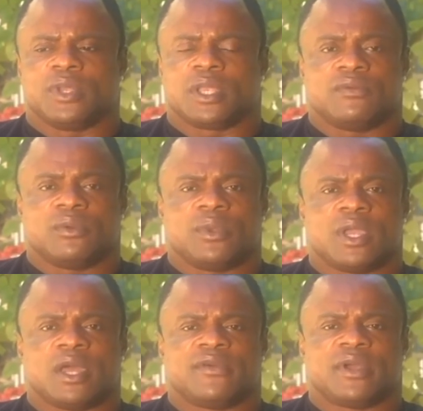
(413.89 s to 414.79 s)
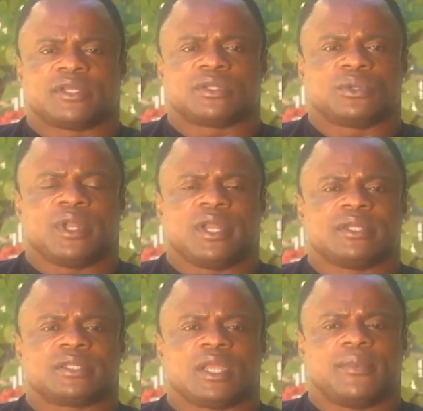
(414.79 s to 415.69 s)
giving me advice to really
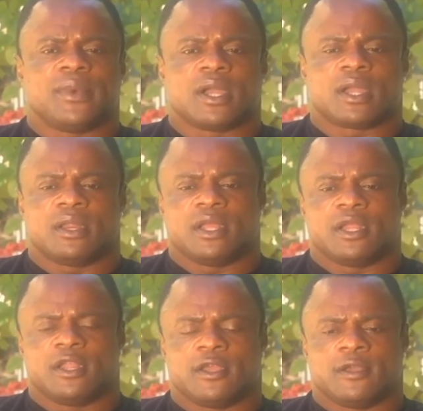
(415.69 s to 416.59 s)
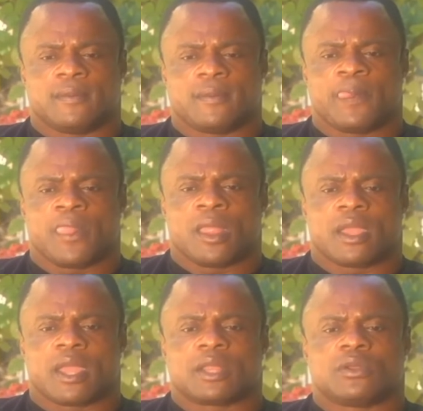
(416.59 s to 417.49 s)
stay back and then
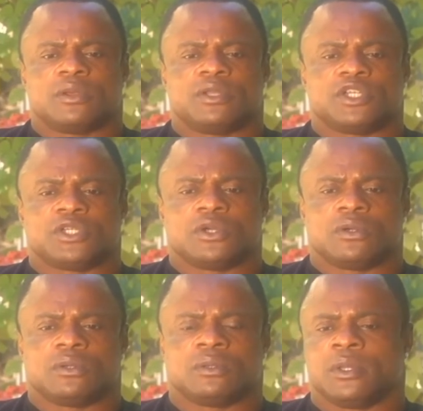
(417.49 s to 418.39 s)
get on the show,